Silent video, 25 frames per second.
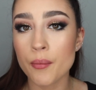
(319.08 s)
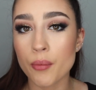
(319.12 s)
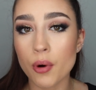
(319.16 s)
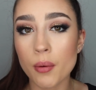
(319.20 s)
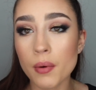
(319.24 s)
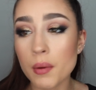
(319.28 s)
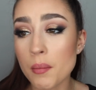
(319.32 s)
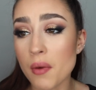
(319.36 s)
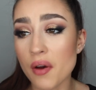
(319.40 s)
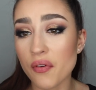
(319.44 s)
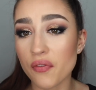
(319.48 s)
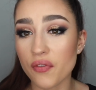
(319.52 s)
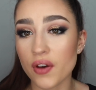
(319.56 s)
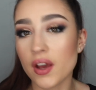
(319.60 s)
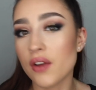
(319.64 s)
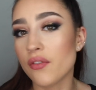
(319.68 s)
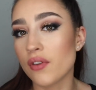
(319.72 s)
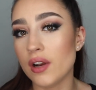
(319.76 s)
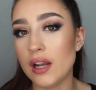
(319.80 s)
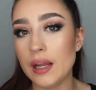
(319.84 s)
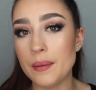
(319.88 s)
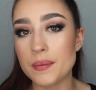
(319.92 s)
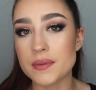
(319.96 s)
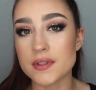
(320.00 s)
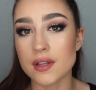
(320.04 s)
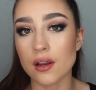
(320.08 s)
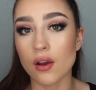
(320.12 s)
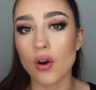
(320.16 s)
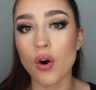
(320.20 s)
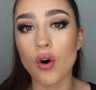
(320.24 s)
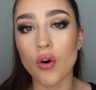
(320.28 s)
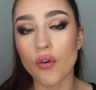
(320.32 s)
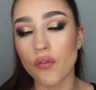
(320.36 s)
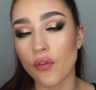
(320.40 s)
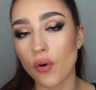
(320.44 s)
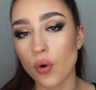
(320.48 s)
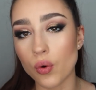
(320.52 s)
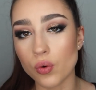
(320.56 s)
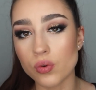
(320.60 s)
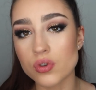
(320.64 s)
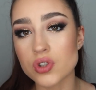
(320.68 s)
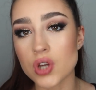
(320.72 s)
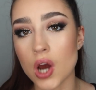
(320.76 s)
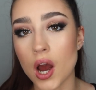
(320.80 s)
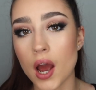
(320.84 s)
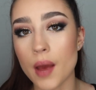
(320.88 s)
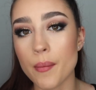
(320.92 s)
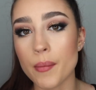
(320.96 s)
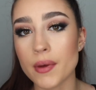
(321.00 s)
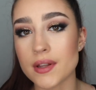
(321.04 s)
probably my favourite lipstick of all
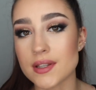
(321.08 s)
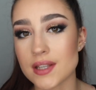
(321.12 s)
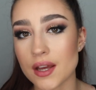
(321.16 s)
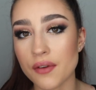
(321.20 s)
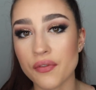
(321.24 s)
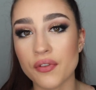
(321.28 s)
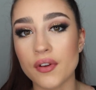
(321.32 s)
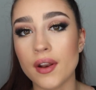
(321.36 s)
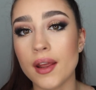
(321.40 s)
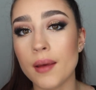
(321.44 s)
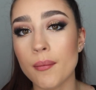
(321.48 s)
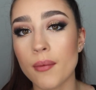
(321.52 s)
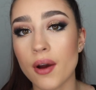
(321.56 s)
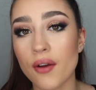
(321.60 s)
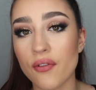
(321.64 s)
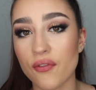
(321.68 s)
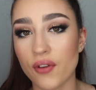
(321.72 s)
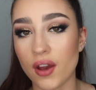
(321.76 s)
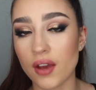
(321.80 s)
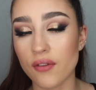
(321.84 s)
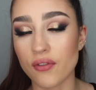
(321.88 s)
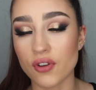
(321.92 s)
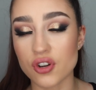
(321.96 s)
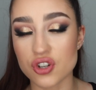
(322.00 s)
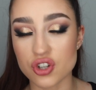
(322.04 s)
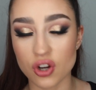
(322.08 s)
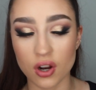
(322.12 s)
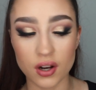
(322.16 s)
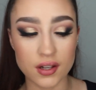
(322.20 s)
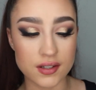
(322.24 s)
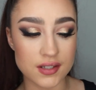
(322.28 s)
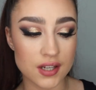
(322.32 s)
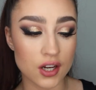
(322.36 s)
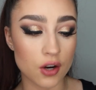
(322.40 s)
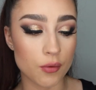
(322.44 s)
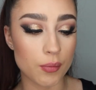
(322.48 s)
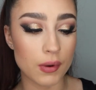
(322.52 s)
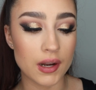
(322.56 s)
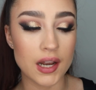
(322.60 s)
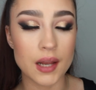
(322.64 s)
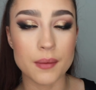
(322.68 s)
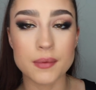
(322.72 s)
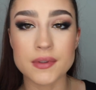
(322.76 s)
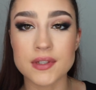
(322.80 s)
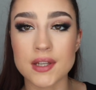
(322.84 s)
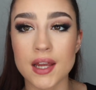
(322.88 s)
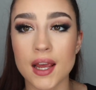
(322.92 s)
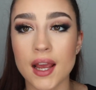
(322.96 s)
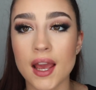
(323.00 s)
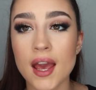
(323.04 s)
time, but definitely my favourite Charlotte Tilbury
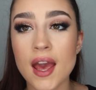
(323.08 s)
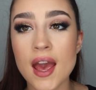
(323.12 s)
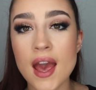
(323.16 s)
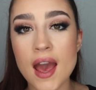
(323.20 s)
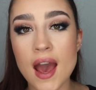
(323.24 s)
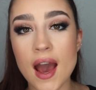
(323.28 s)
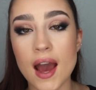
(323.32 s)
lipstick,